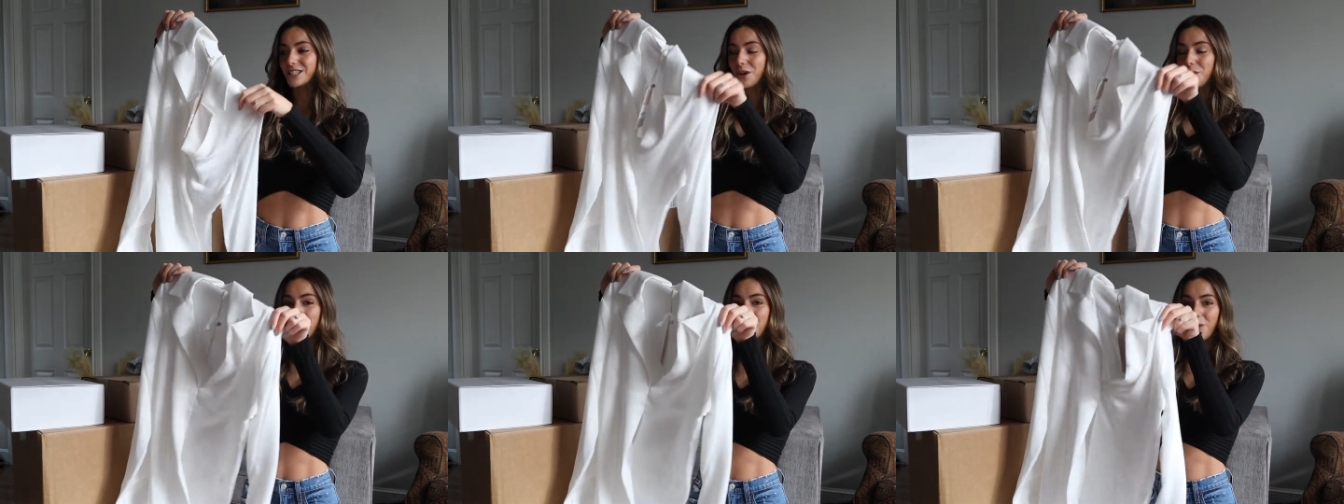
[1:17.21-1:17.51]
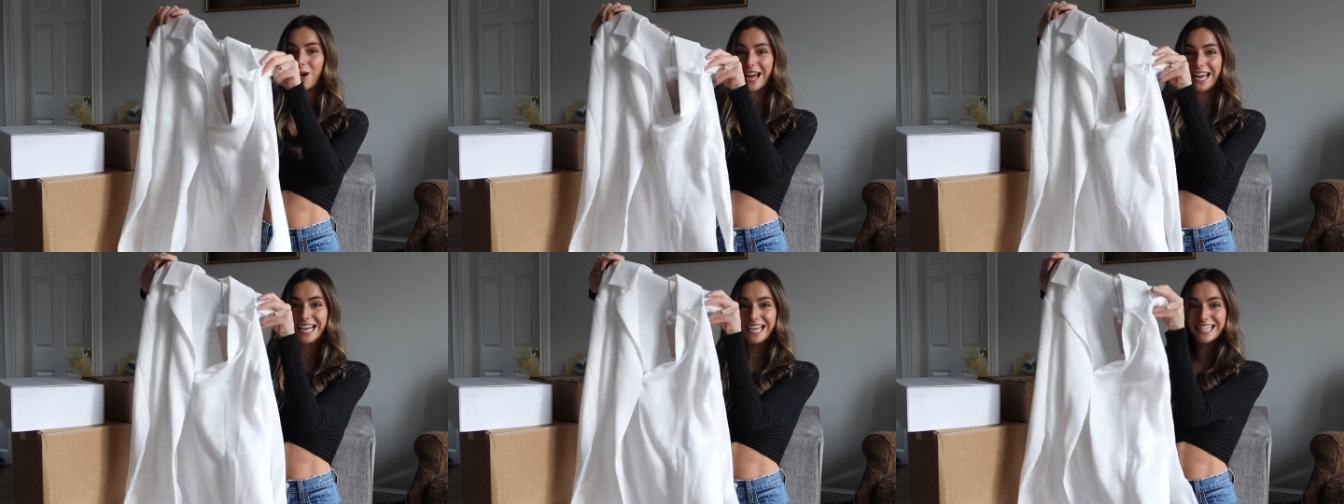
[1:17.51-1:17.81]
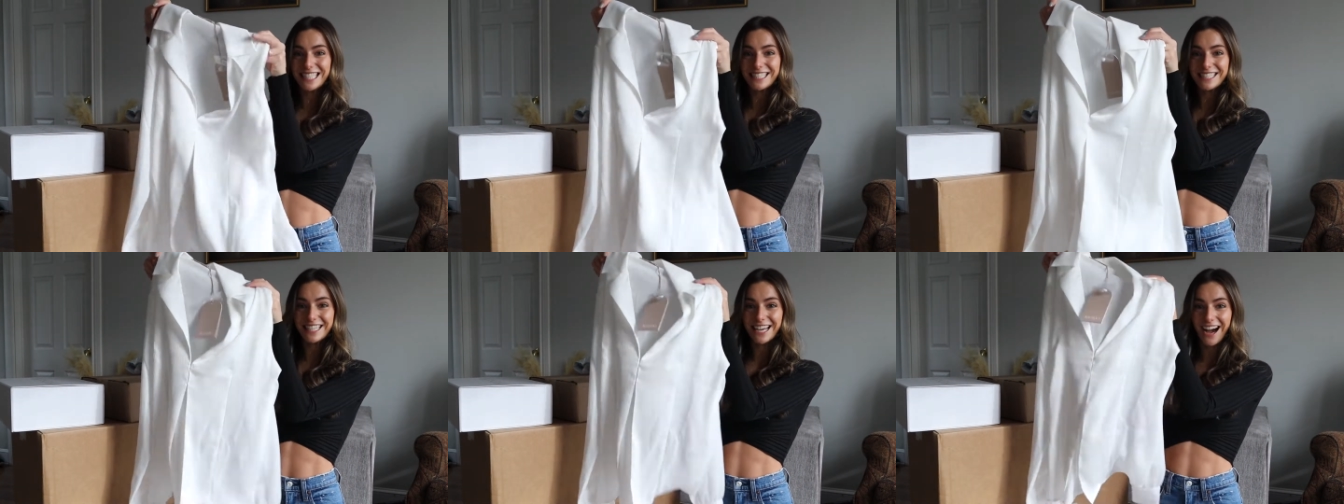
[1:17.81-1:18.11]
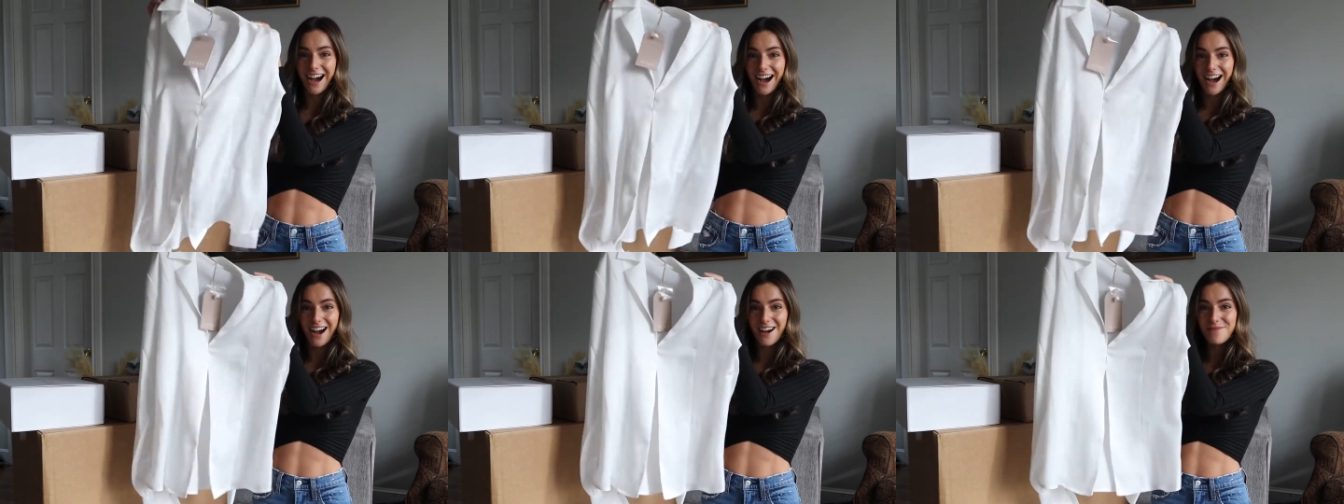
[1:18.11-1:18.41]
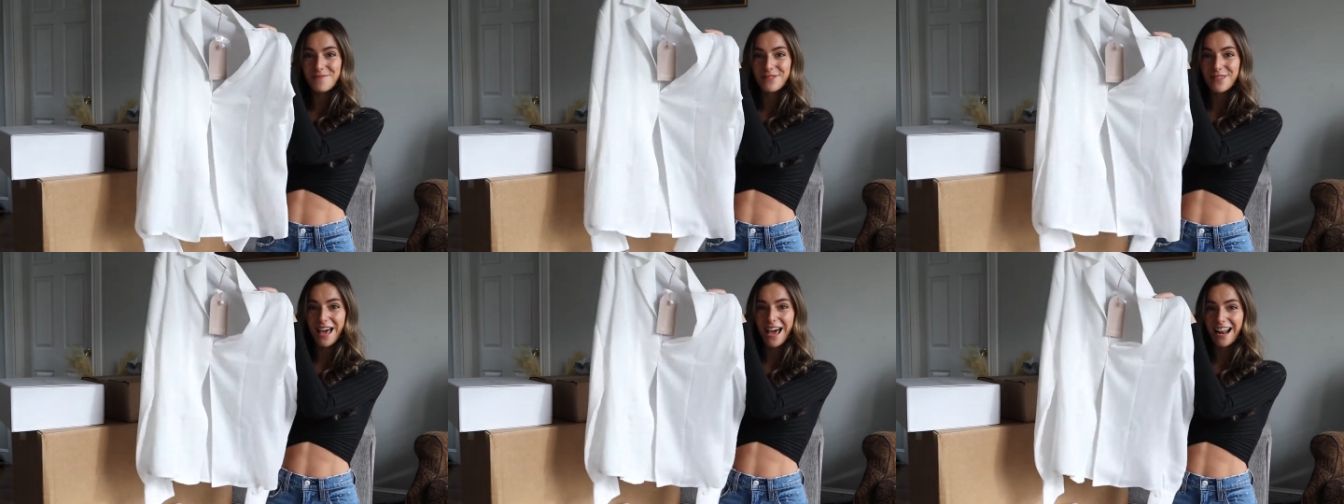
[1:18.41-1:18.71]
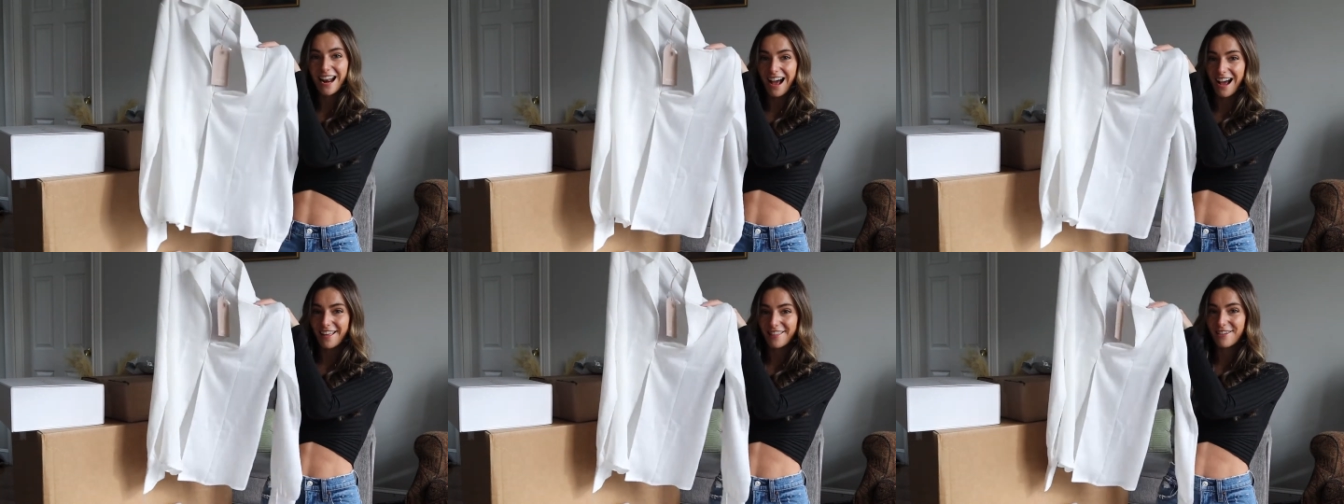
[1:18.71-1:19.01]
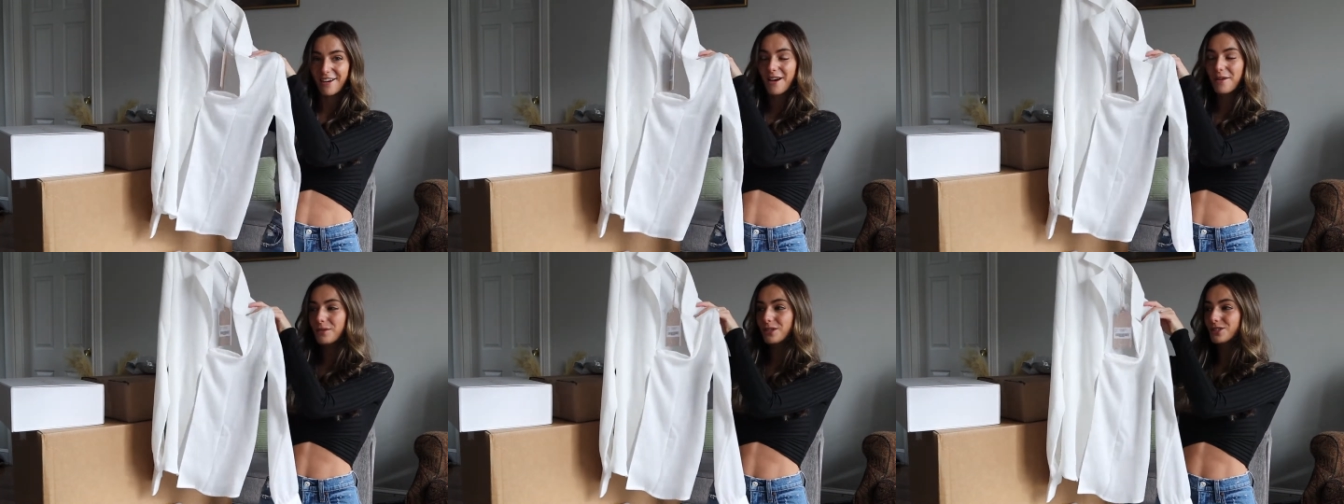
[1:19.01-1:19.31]
white top that I
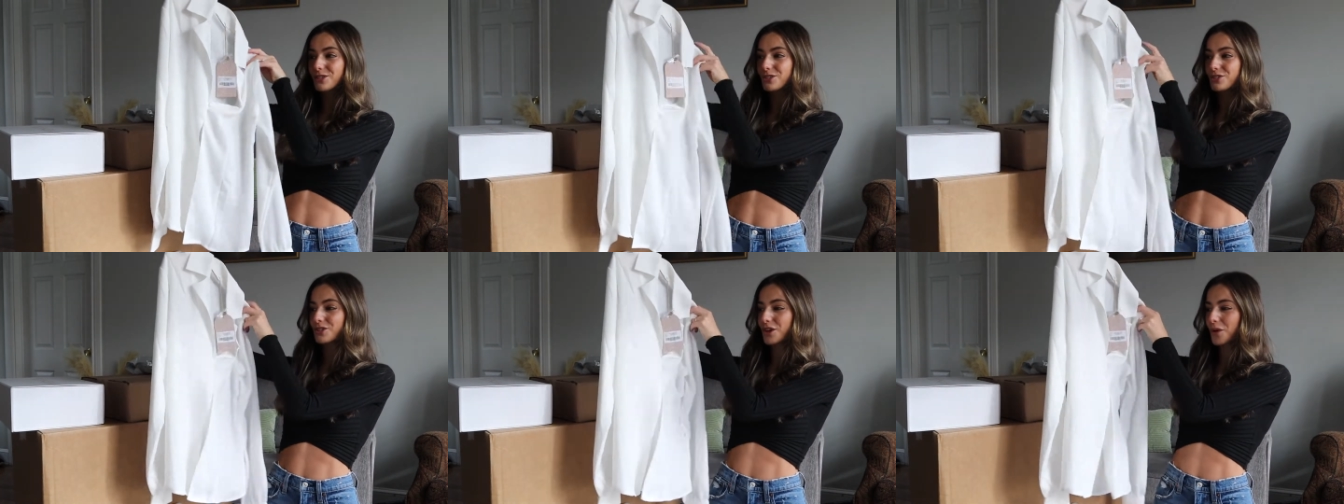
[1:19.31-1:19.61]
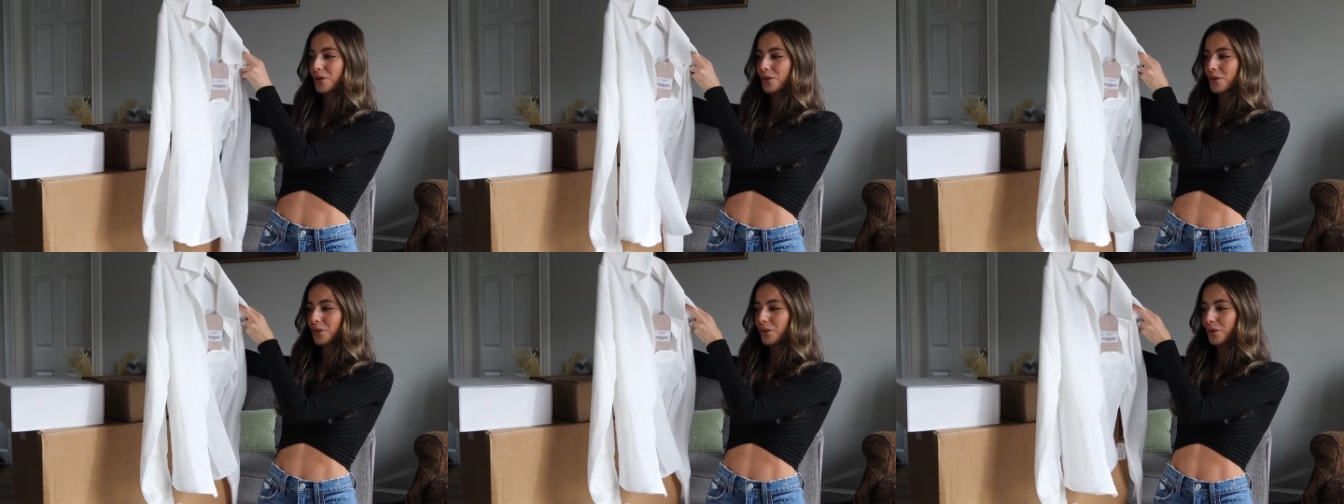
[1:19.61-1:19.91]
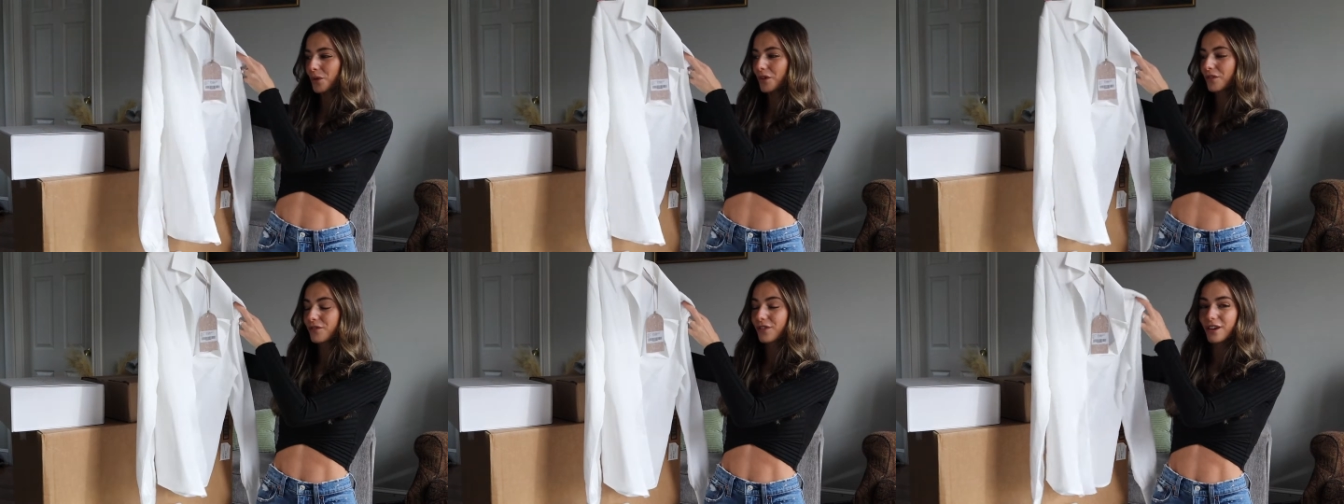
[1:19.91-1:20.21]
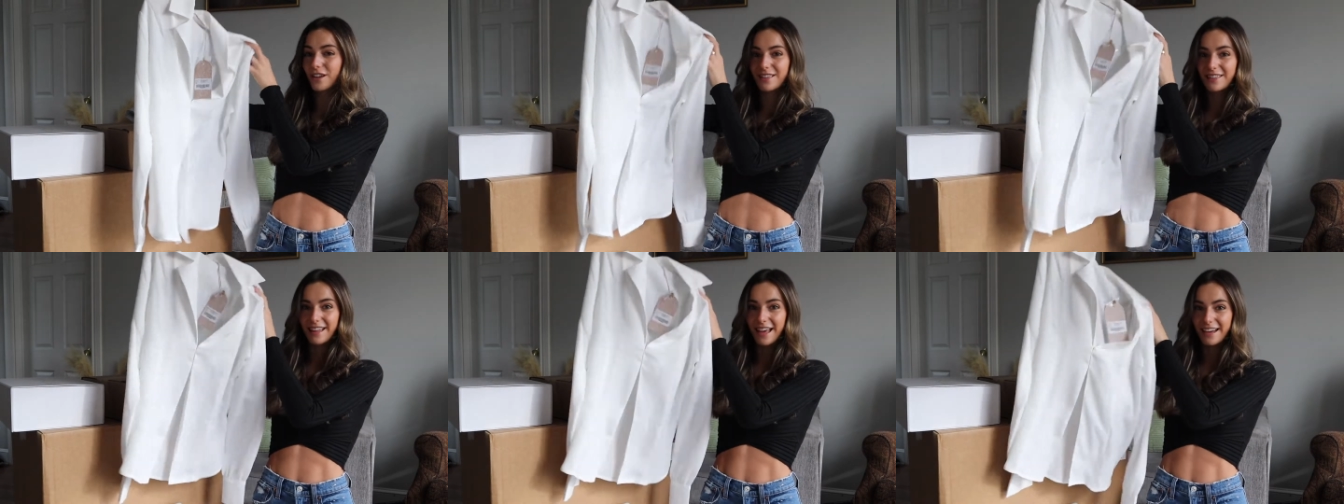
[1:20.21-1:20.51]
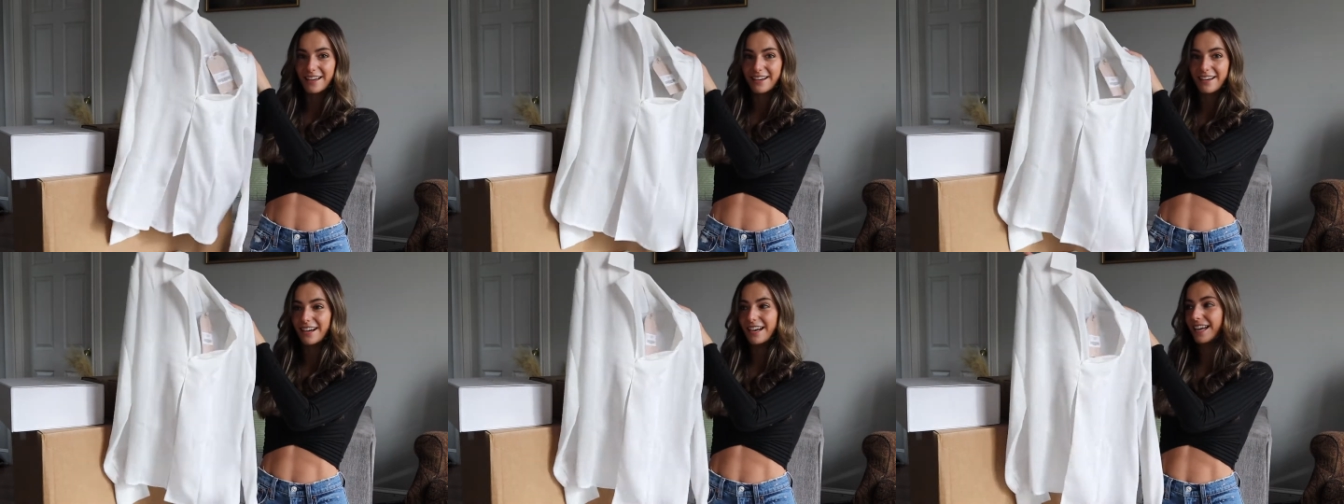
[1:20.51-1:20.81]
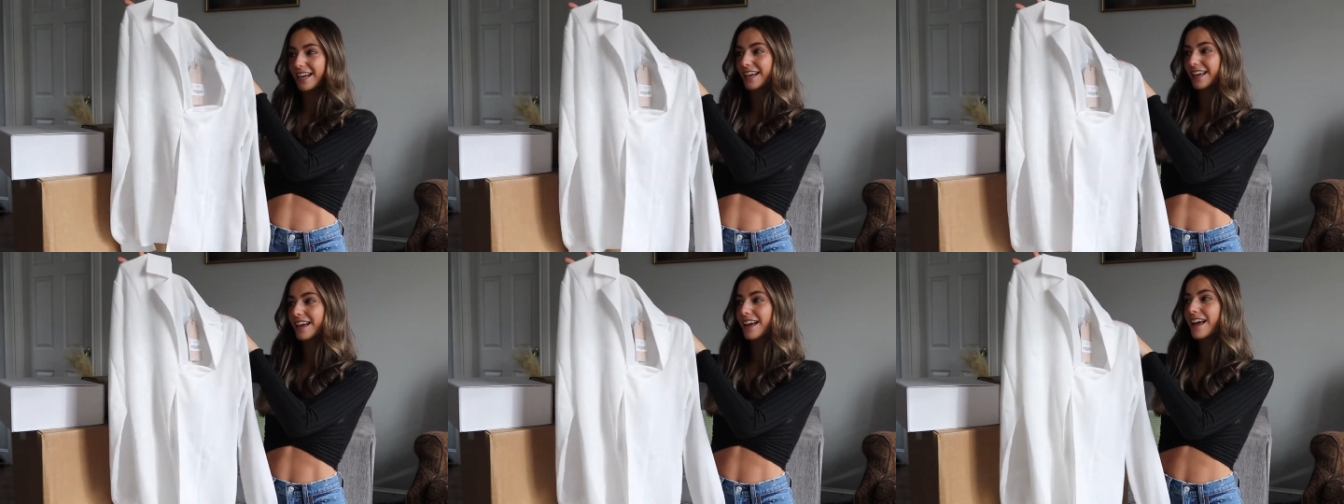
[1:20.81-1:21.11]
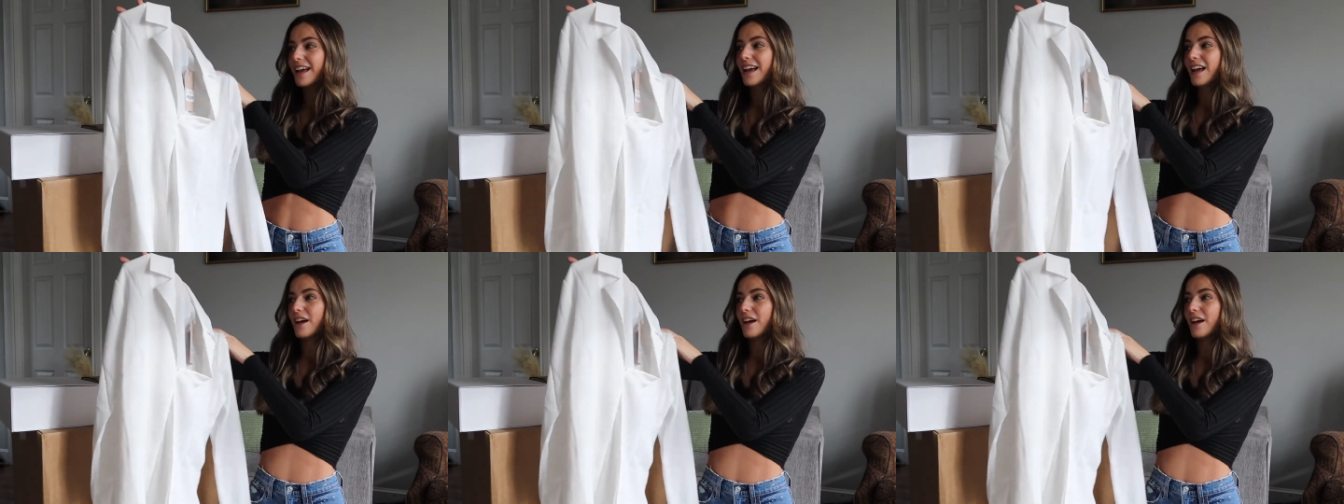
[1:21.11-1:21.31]
thought was so cool for layering